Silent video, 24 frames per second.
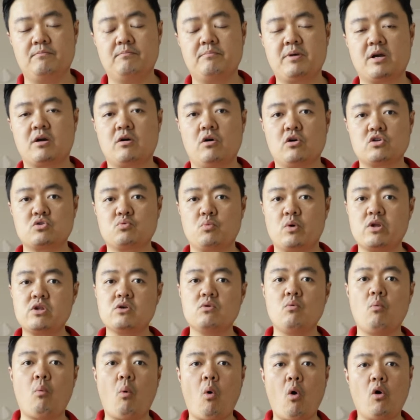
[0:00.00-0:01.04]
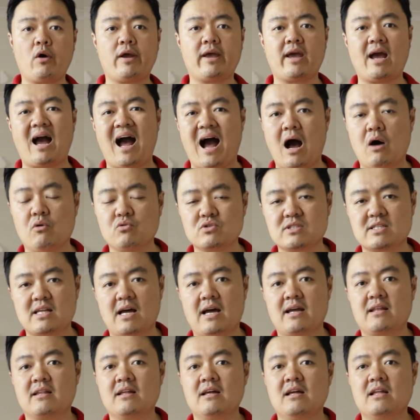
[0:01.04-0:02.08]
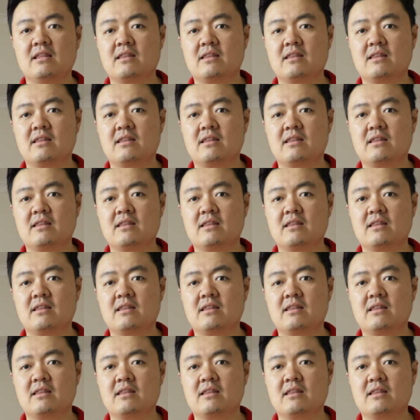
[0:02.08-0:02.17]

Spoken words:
because when you're walking outside,